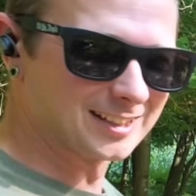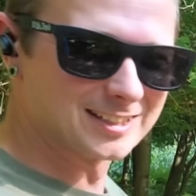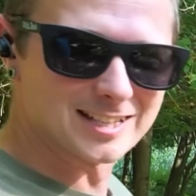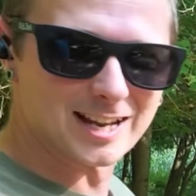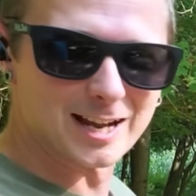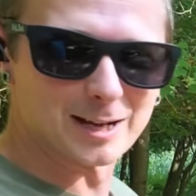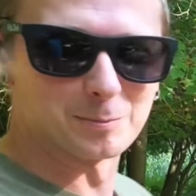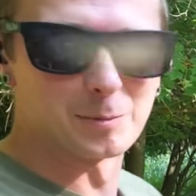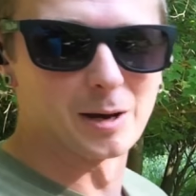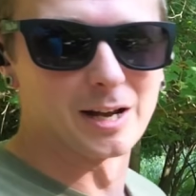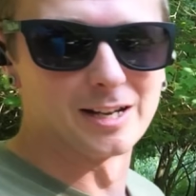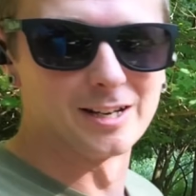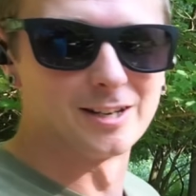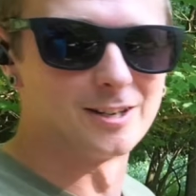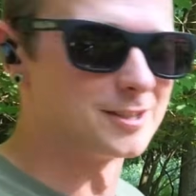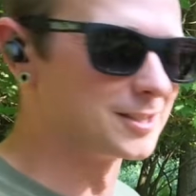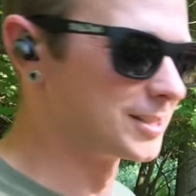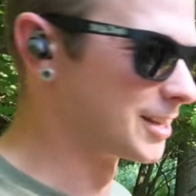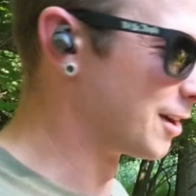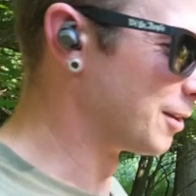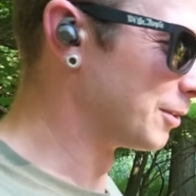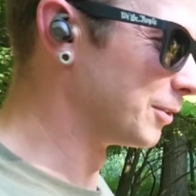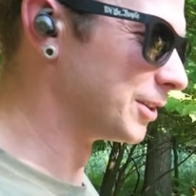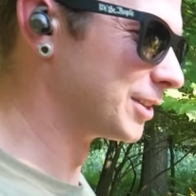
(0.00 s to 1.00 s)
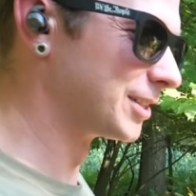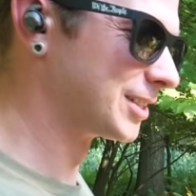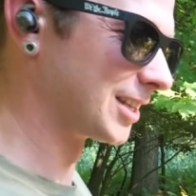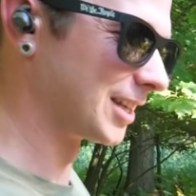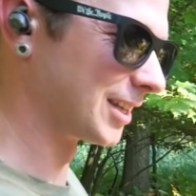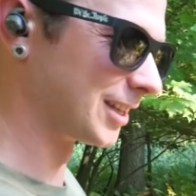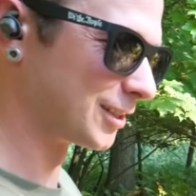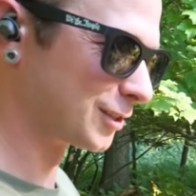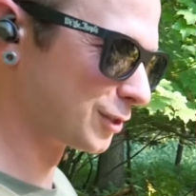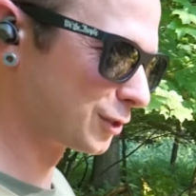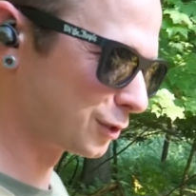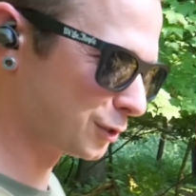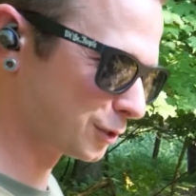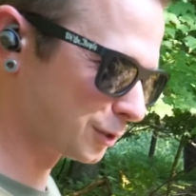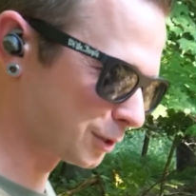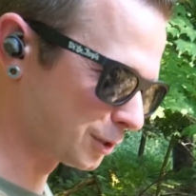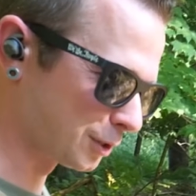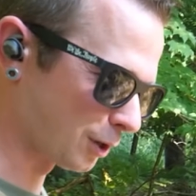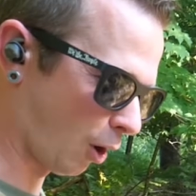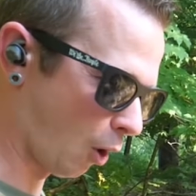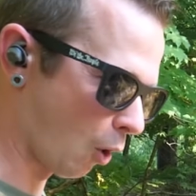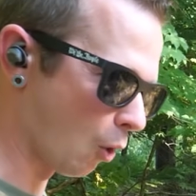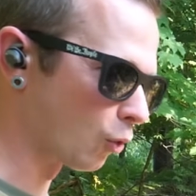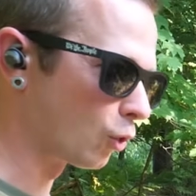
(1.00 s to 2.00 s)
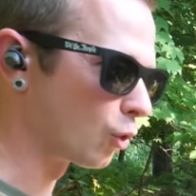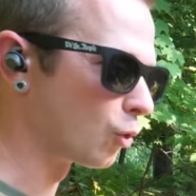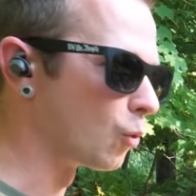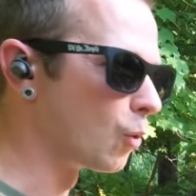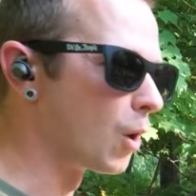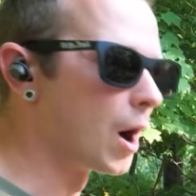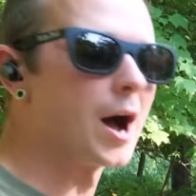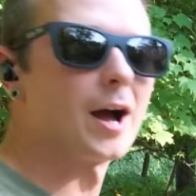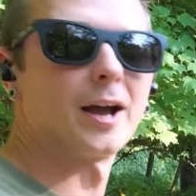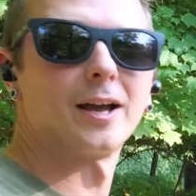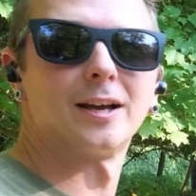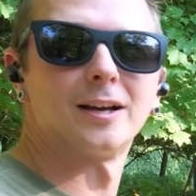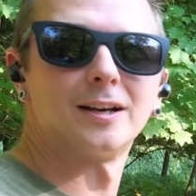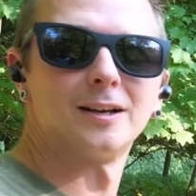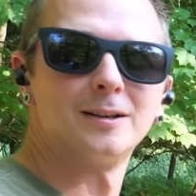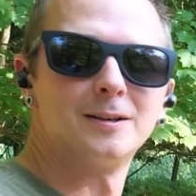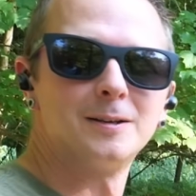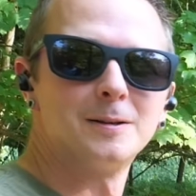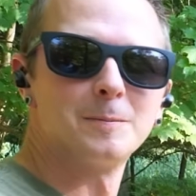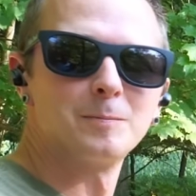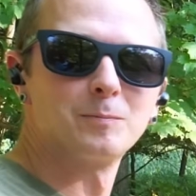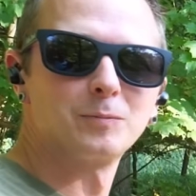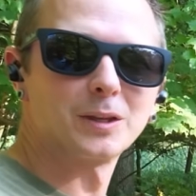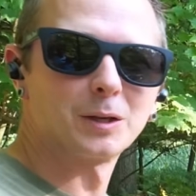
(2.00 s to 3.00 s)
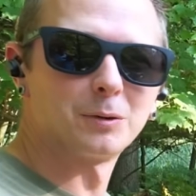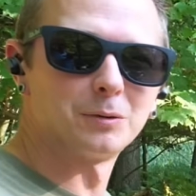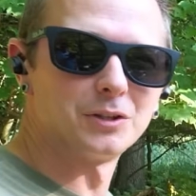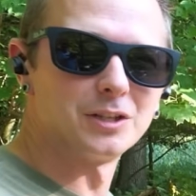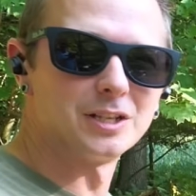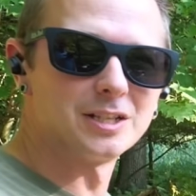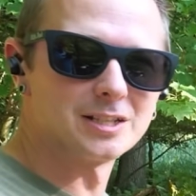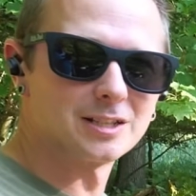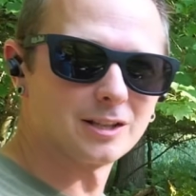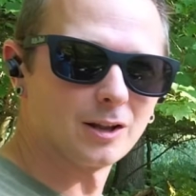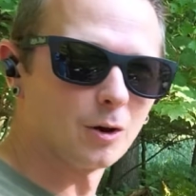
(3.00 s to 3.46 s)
can take my ears out. This thing is so quiet with these